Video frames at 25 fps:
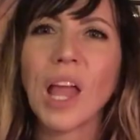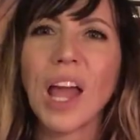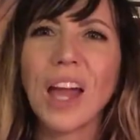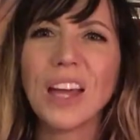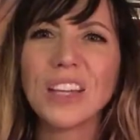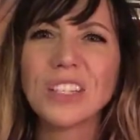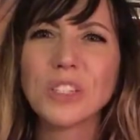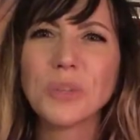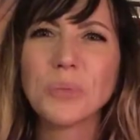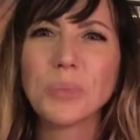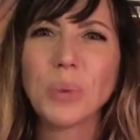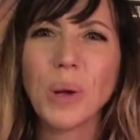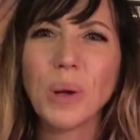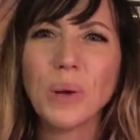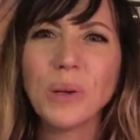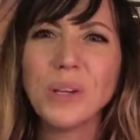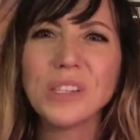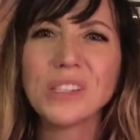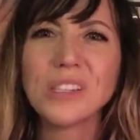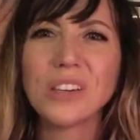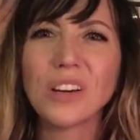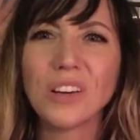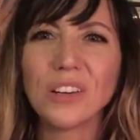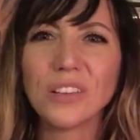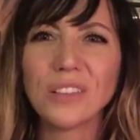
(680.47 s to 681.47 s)
I should probably
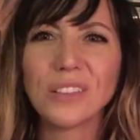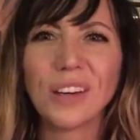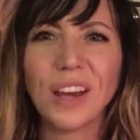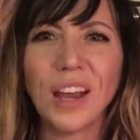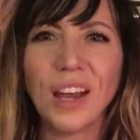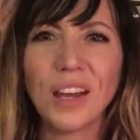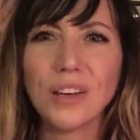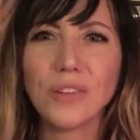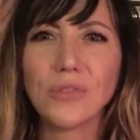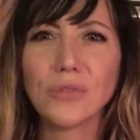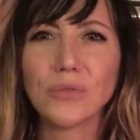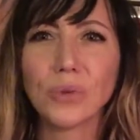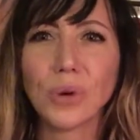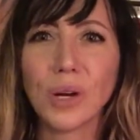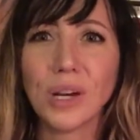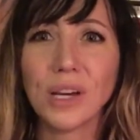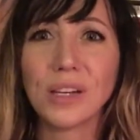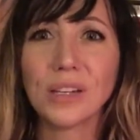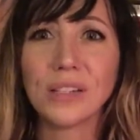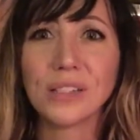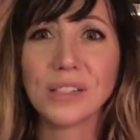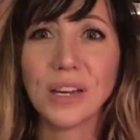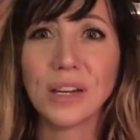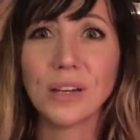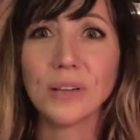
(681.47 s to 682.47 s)
start kind of
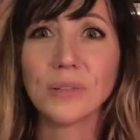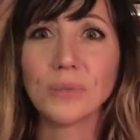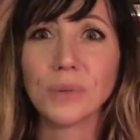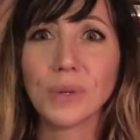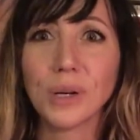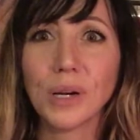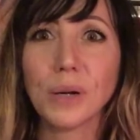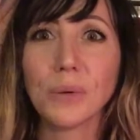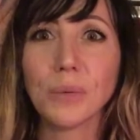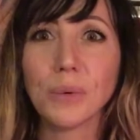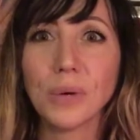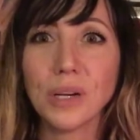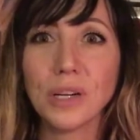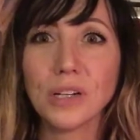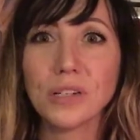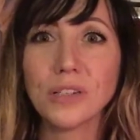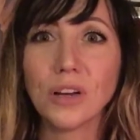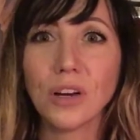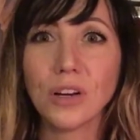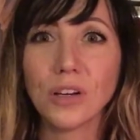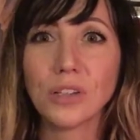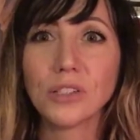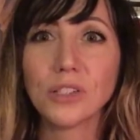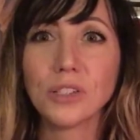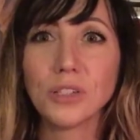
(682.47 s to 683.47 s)
writing down what I want to
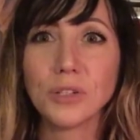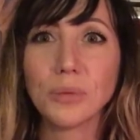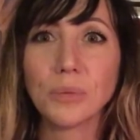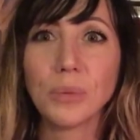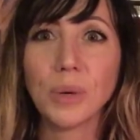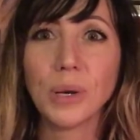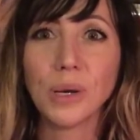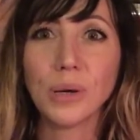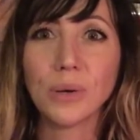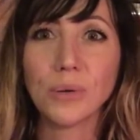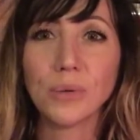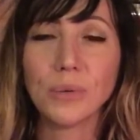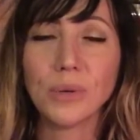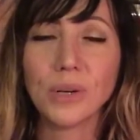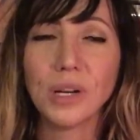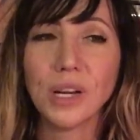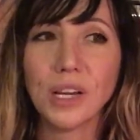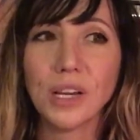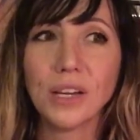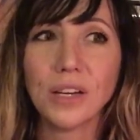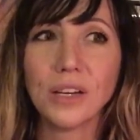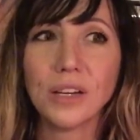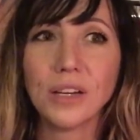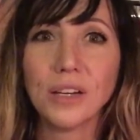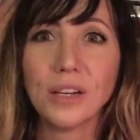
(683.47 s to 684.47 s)
talk to you about when
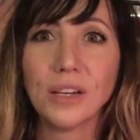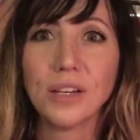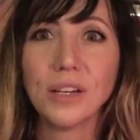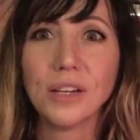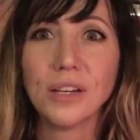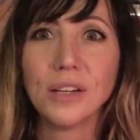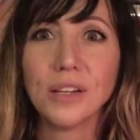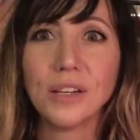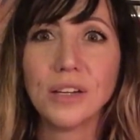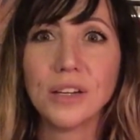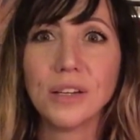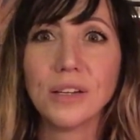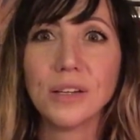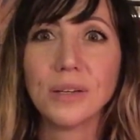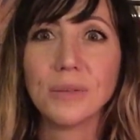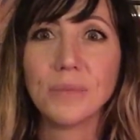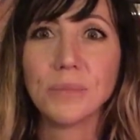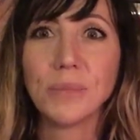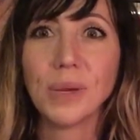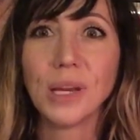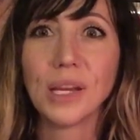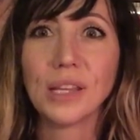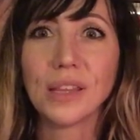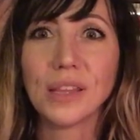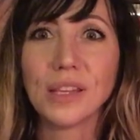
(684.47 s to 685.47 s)
I
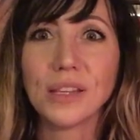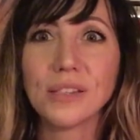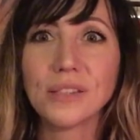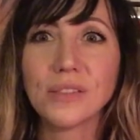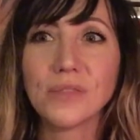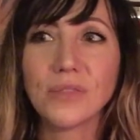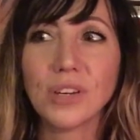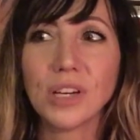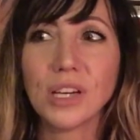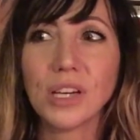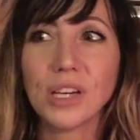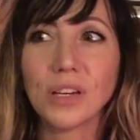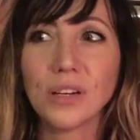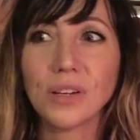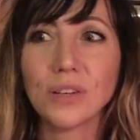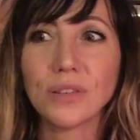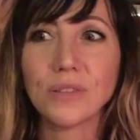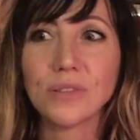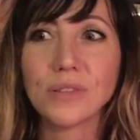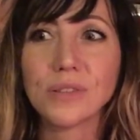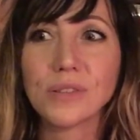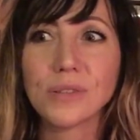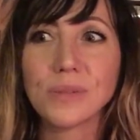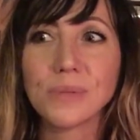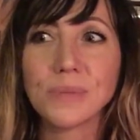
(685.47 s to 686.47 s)
make these
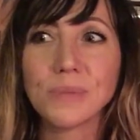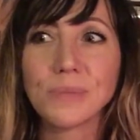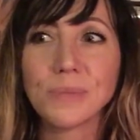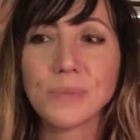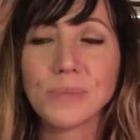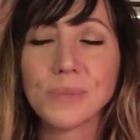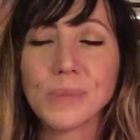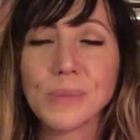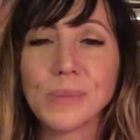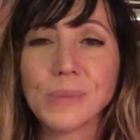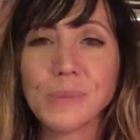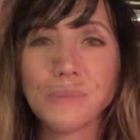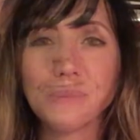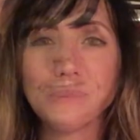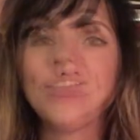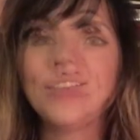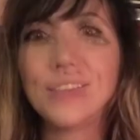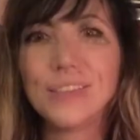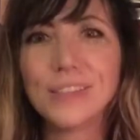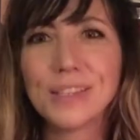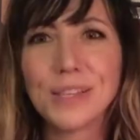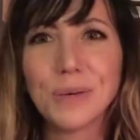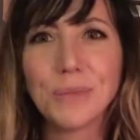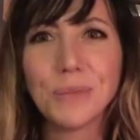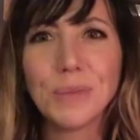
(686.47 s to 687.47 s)
videos.
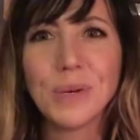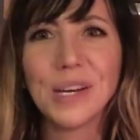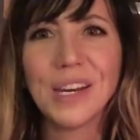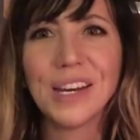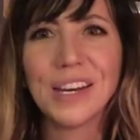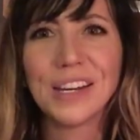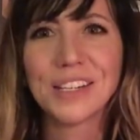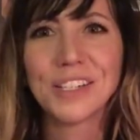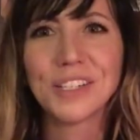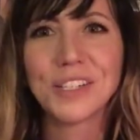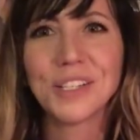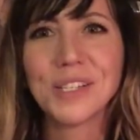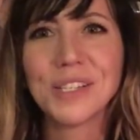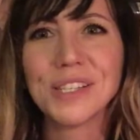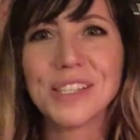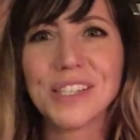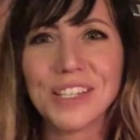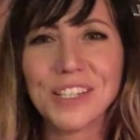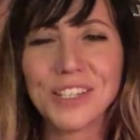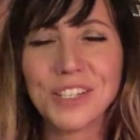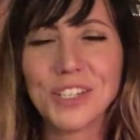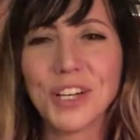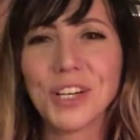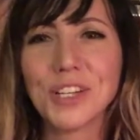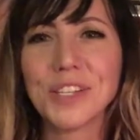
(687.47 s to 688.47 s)
Somebody actually
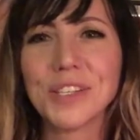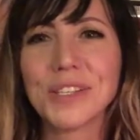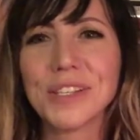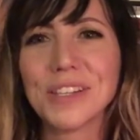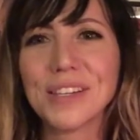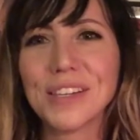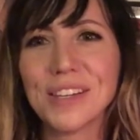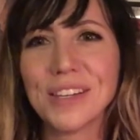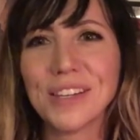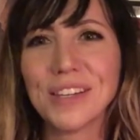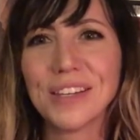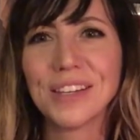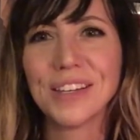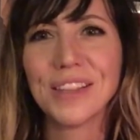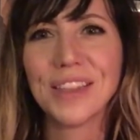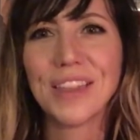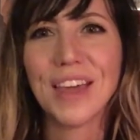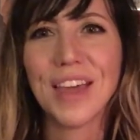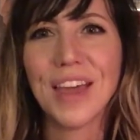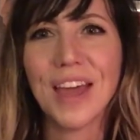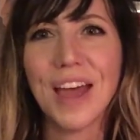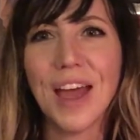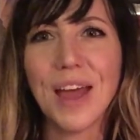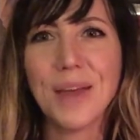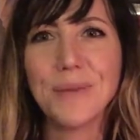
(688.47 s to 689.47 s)
suggested
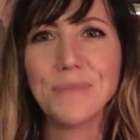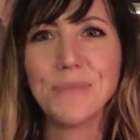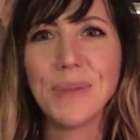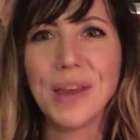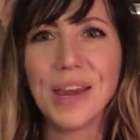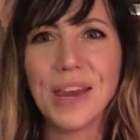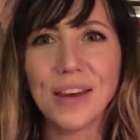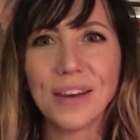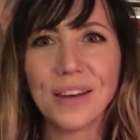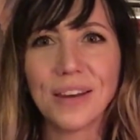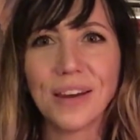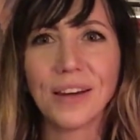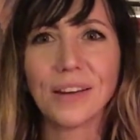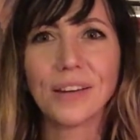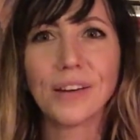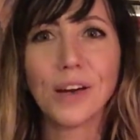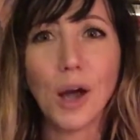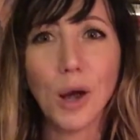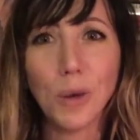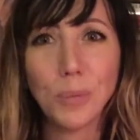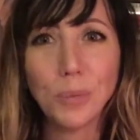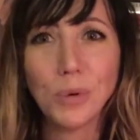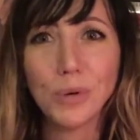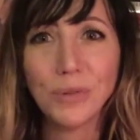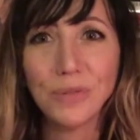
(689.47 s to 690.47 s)
that I make a
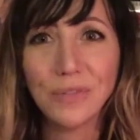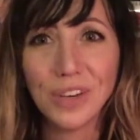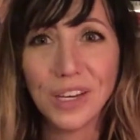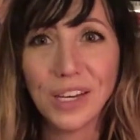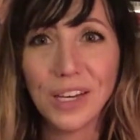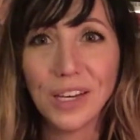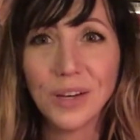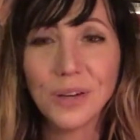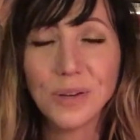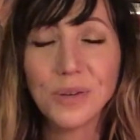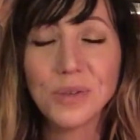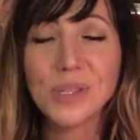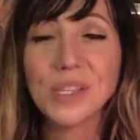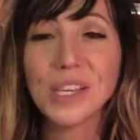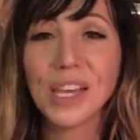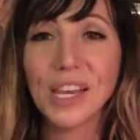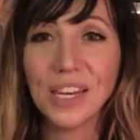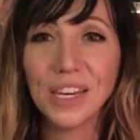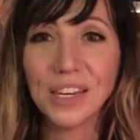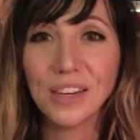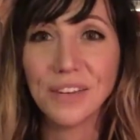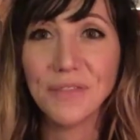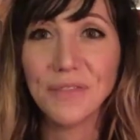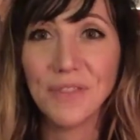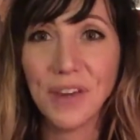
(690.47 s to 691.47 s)
couple videos in
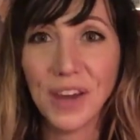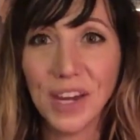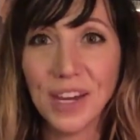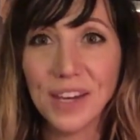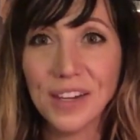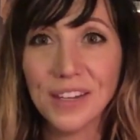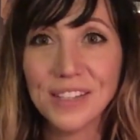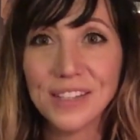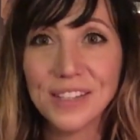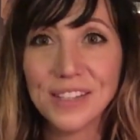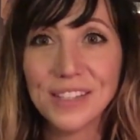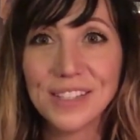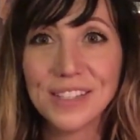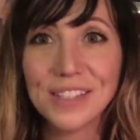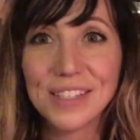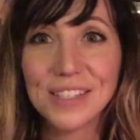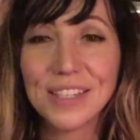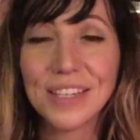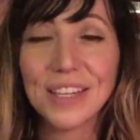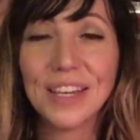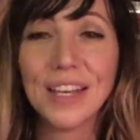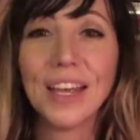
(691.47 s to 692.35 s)
advance